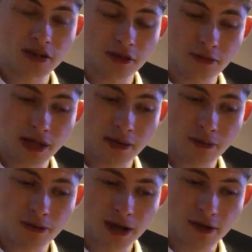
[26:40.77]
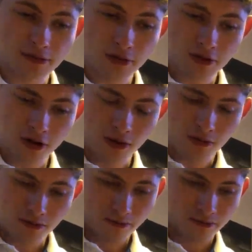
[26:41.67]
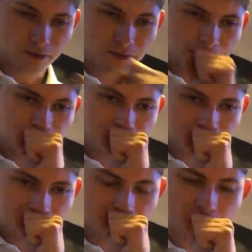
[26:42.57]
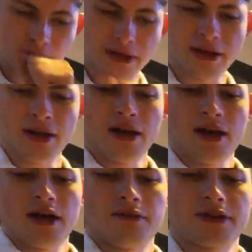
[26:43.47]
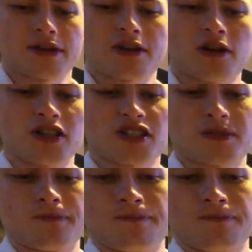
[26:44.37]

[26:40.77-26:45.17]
if he became more powerful and got, pardon me, if he could cast